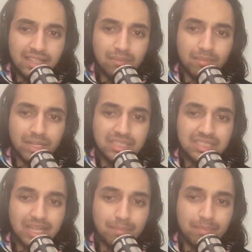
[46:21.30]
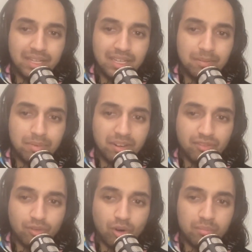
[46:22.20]
they must step in and
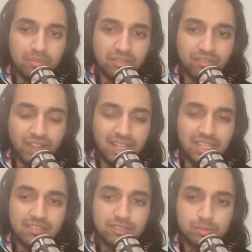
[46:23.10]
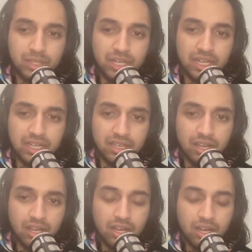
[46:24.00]
perform the flight of spring.
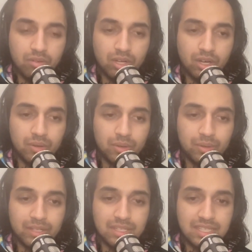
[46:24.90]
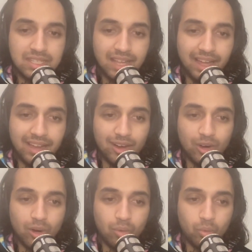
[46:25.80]
Oh no, who could have seen that?
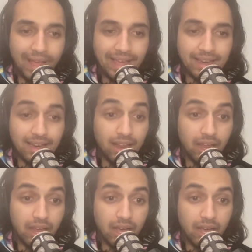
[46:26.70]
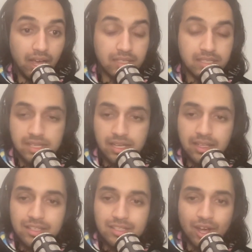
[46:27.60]
Oh wait, us.
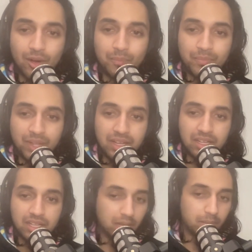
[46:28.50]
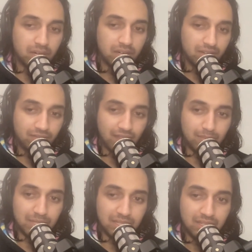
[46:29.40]
So Glimmer,
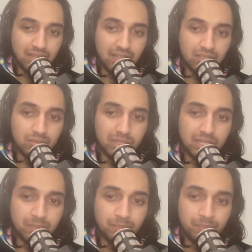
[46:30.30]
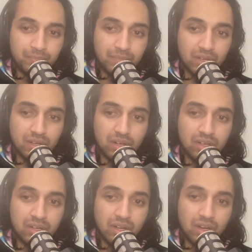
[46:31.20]
Fabian, and Lumina
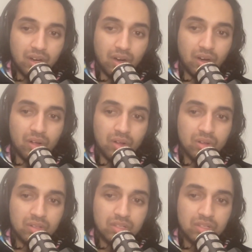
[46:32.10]
are all,